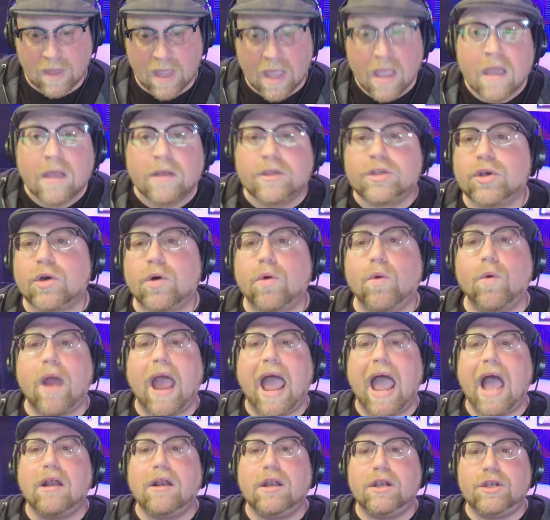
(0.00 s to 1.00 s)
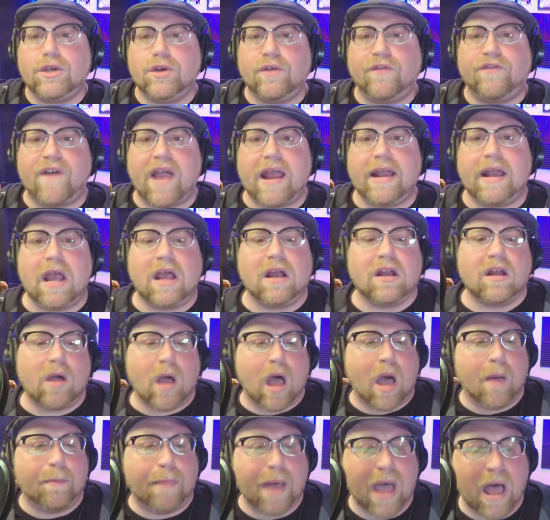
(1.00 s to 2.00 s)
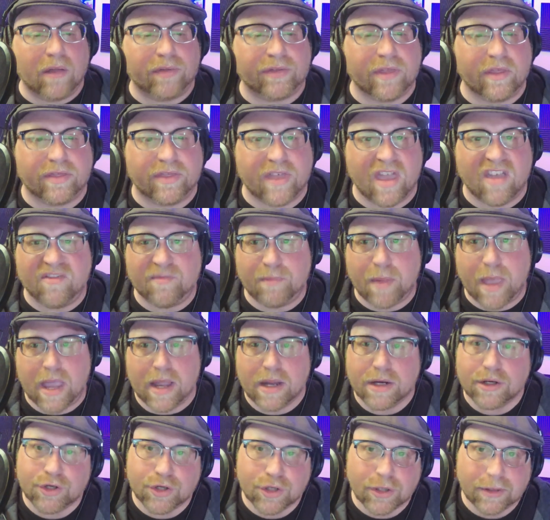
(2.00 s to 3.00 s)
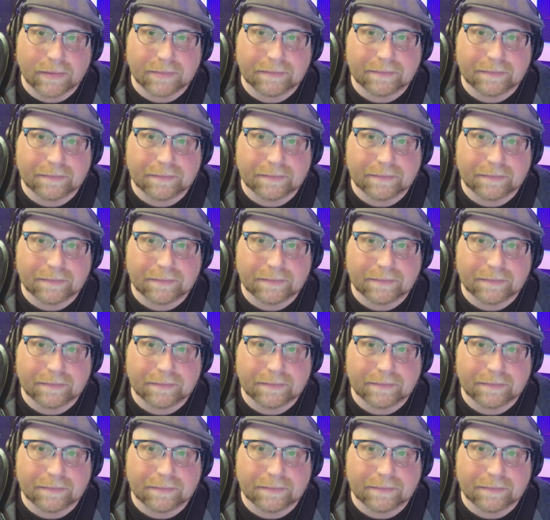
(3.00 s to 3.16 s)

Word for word: You know? So, how did you find out about the theft page?